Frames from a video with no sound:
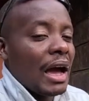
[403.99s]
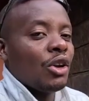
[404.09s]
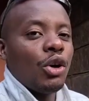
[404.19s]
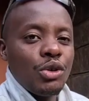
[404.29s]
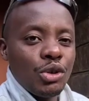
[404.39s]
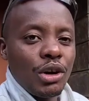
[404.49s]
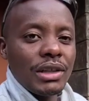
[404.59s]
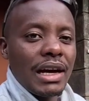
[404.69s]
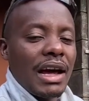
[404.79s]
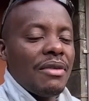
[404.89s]
I know you know
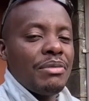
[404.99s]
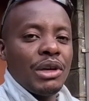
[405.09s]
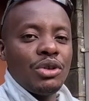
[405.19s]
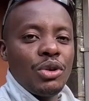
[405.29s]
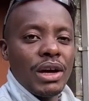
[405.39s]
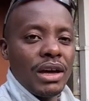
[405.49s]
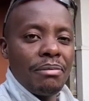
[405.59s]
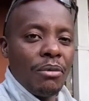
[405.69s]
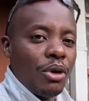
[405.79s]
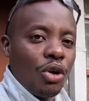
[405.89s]
that. I've been
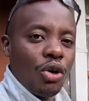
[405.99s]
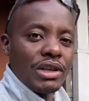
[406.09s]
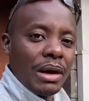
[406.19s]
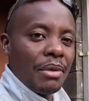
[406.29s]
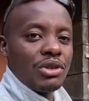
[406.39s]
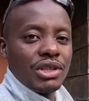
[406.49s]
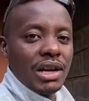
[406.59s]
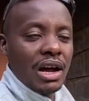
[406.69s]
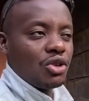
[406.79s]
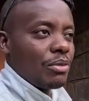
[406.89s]
doing more content about
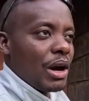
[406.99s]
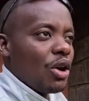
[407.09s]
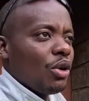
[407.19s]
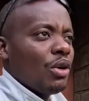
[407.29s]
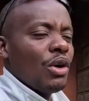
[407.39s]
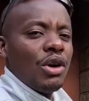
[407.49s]
Trinidad and Tobago.